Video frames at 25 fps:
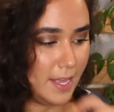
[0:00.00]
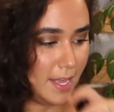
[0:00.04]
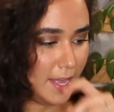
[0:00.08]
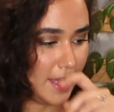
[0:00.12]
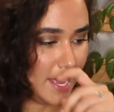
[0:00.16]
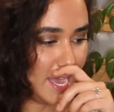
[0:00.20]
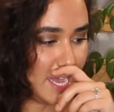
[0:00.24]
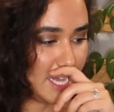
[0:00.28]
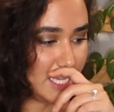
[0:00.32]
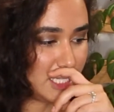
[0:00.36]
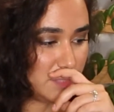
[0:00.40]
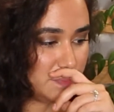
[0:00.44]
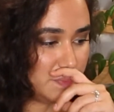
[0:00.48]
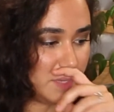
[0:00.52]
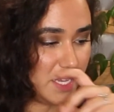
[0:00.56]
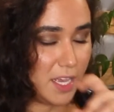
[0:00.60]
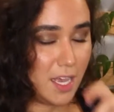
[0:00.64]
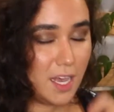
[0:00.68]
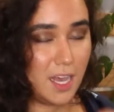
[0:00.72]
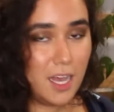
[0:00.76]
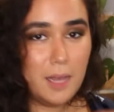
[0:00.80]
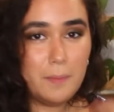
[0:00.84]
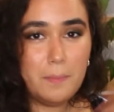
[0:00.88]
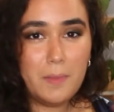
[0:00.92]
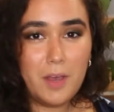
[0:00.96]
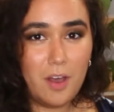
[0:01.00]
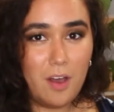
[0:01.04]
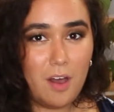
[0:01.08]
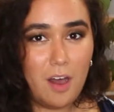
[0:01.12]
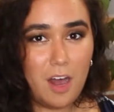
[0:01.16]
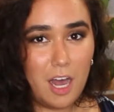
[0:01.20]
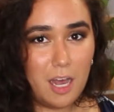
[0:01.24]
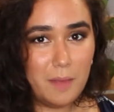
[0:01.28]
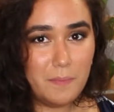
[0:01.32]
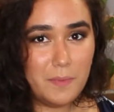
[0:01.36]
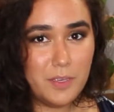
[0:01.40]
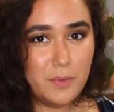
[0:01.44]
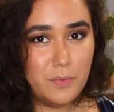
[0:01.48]
has become a
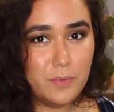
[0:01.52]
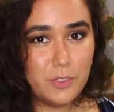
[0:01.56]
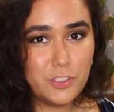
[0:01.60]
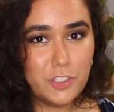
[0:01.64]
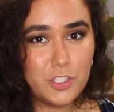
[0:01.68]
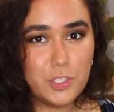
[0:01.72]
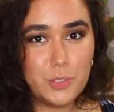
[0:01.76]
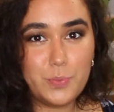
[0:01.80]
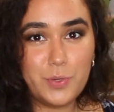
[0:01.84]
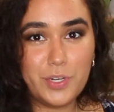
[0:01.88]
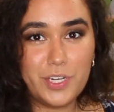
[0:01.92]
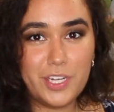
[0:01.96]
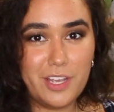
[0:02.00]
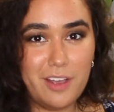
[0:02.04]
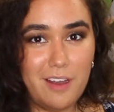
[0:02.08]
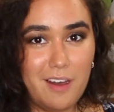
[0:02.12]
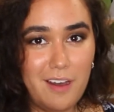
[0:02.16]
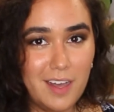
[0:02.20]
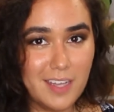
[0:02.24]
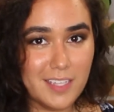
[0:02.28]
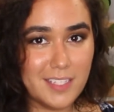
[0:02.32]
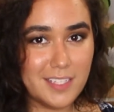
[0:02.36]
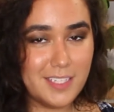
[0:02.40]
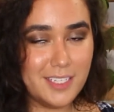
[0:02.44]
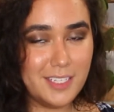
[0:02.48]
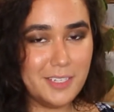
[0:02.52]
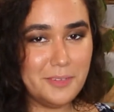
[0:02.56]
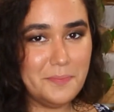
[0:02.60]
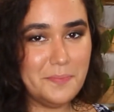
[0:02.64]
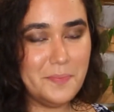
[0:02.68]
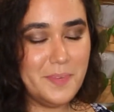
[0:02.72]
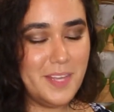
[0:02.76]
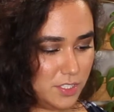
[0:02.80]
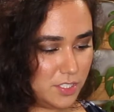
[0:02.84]
hobby, which is pretty awesome.